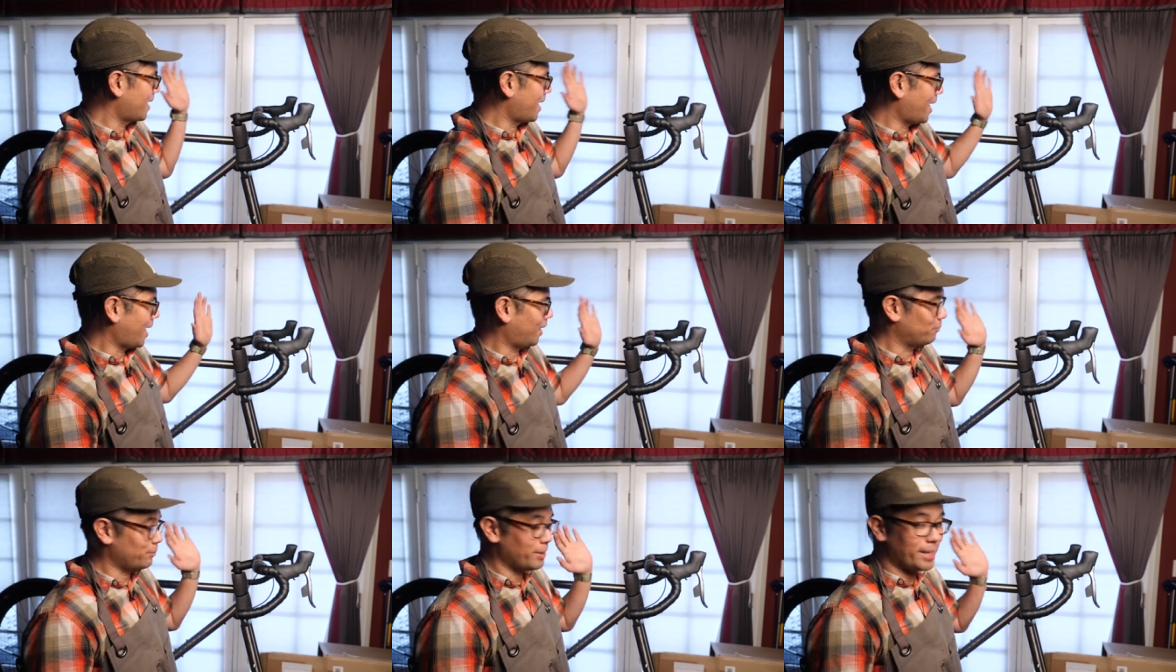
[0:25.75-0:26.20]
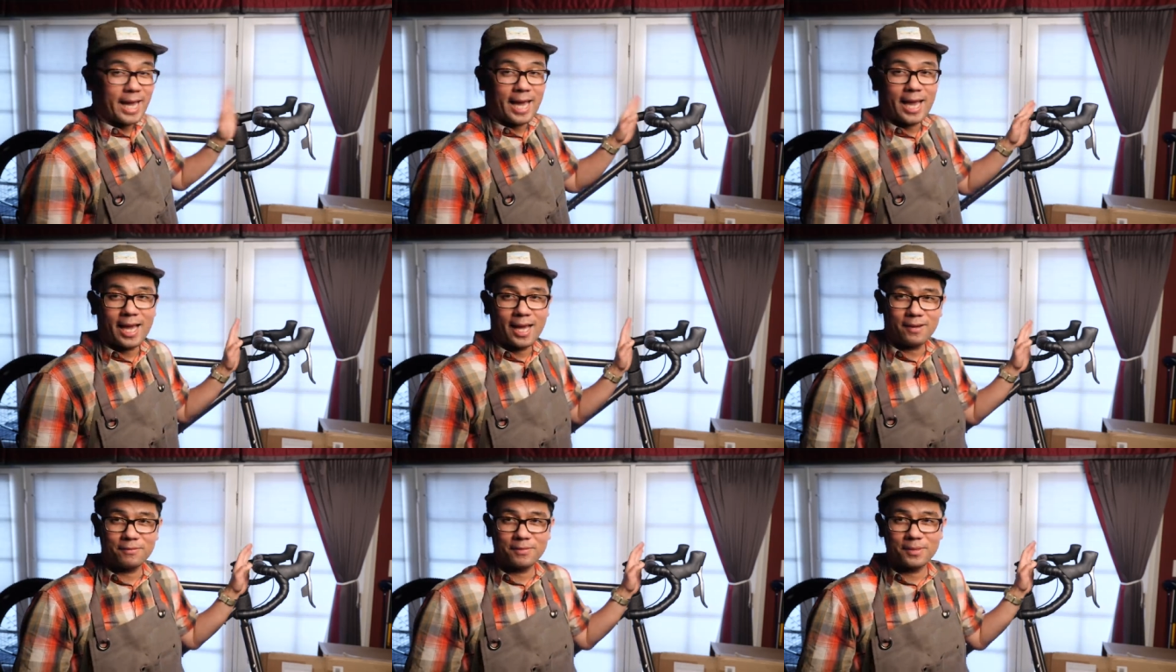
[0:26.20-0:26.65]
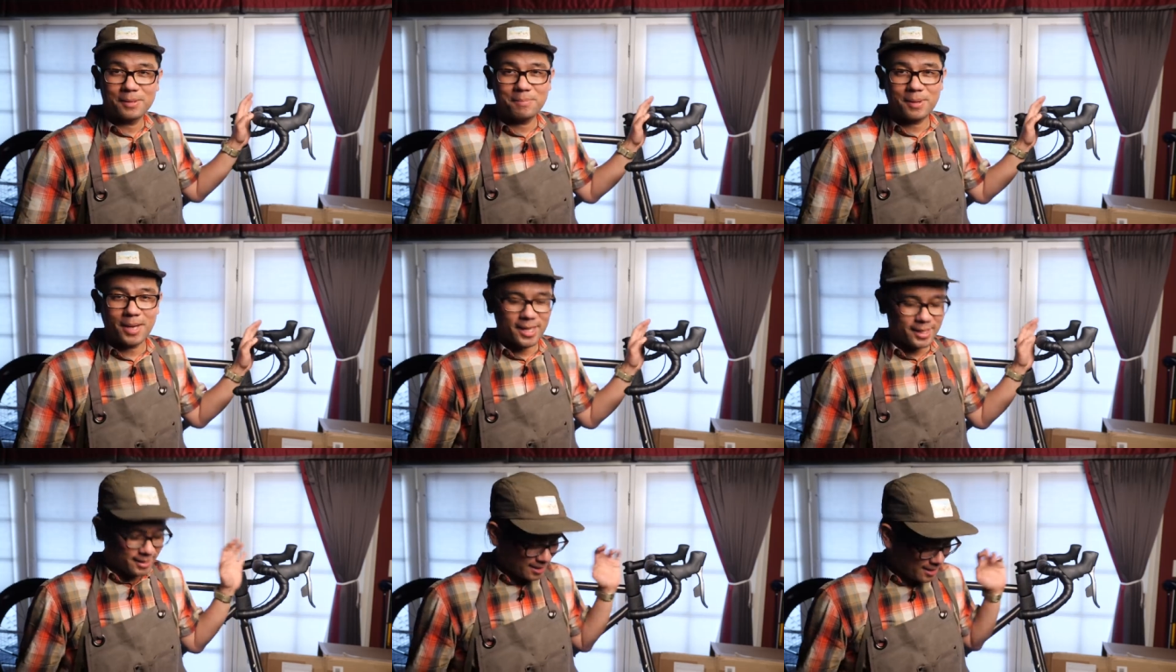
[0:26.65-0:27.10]
and we have the
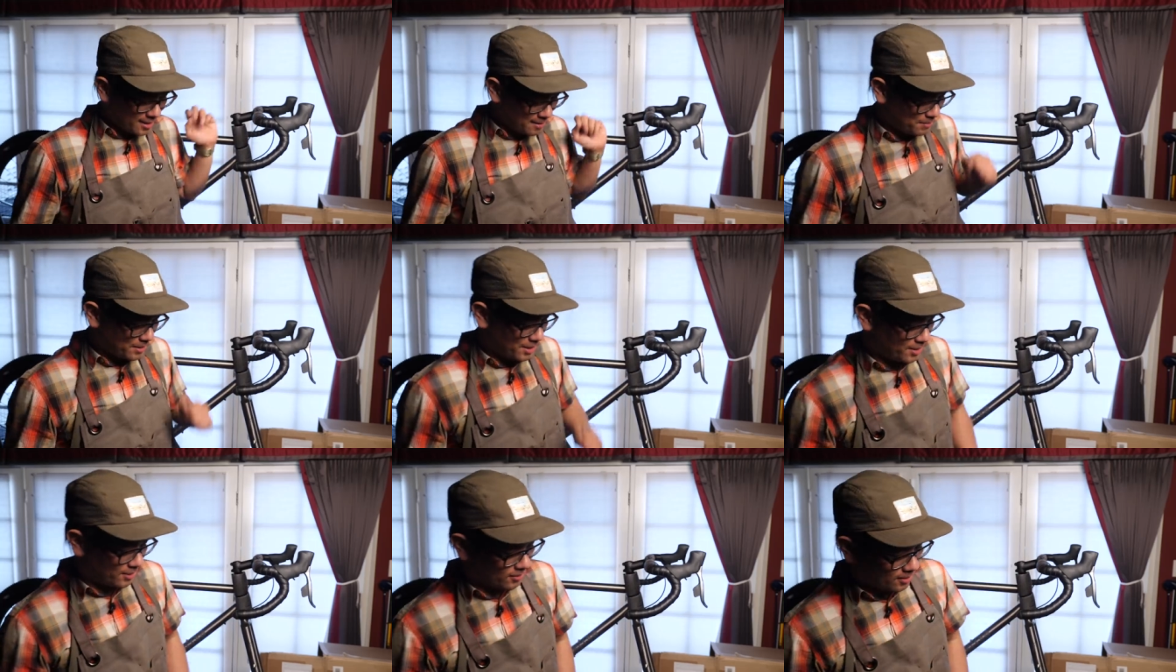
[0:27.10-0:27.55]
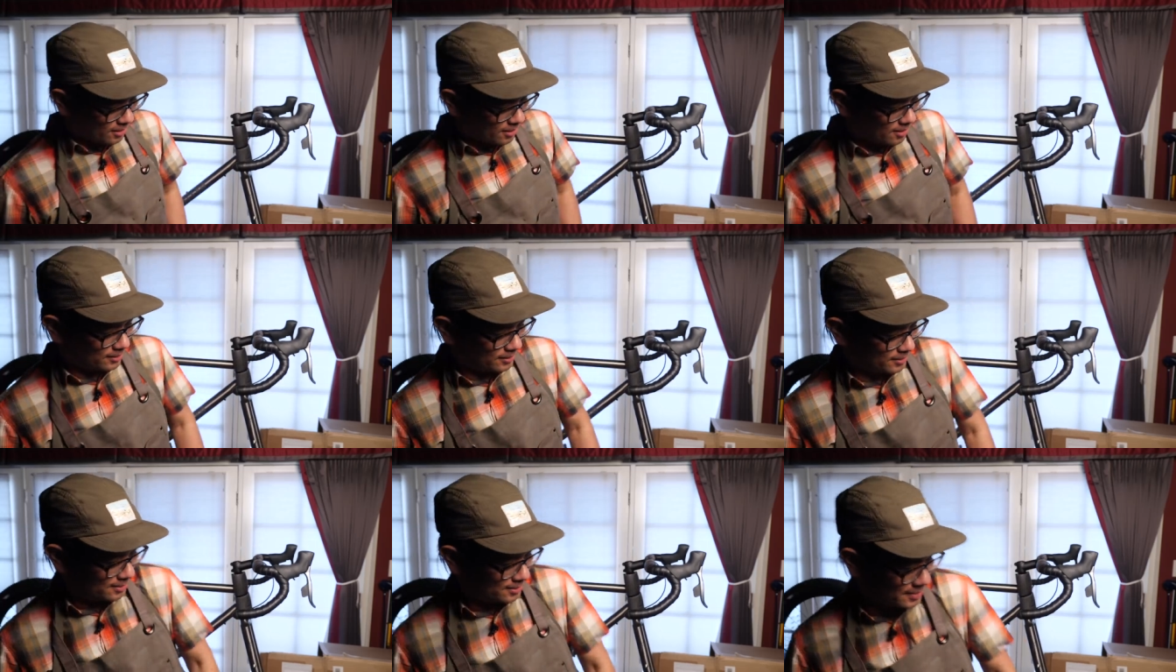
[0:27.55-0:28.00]
bike up here on the